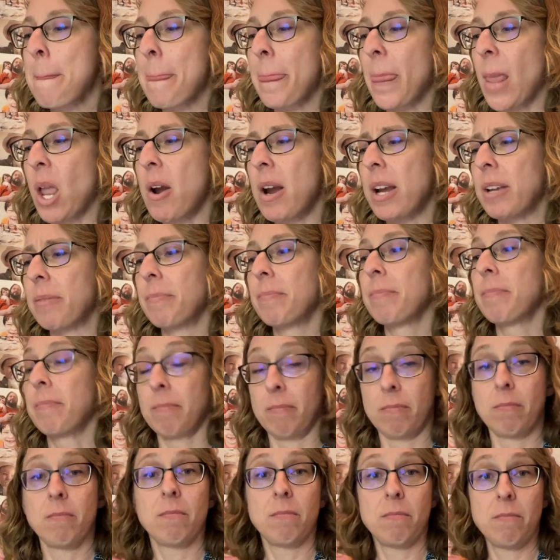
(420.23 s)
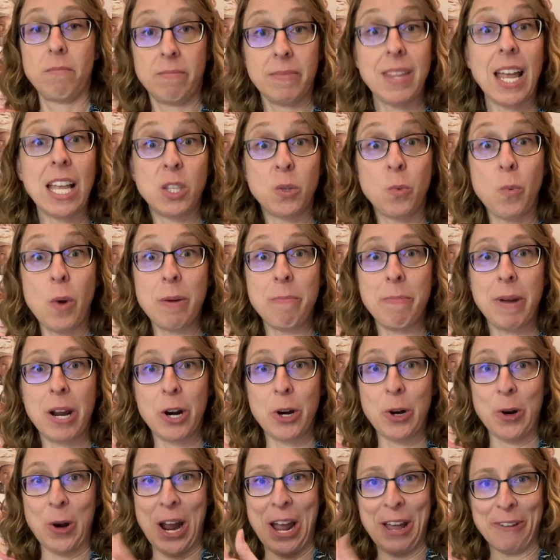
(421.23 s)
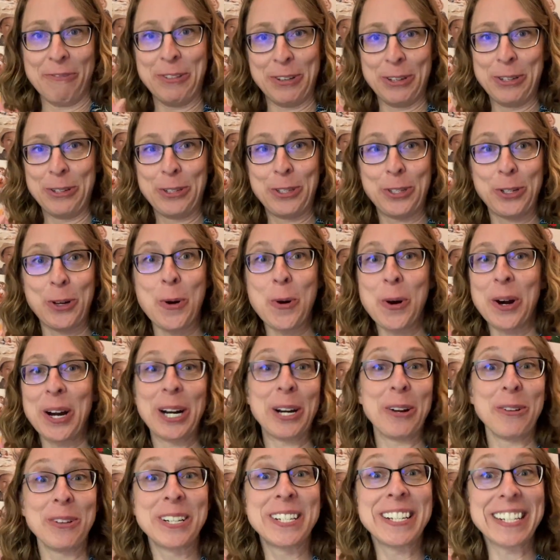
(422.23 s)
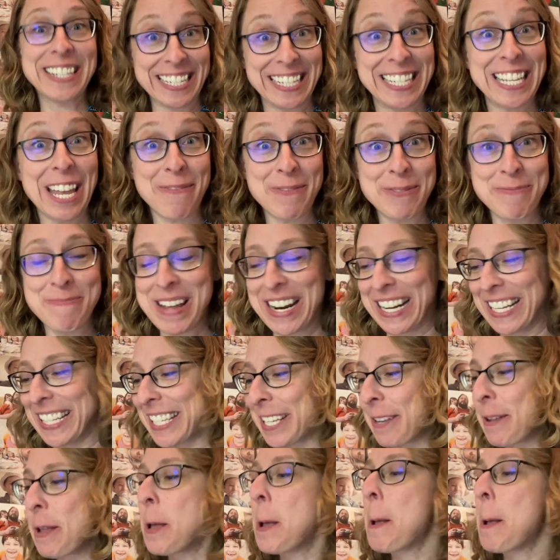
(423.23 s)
All right, that's one paragraph. Score, it only took us 7 minutes.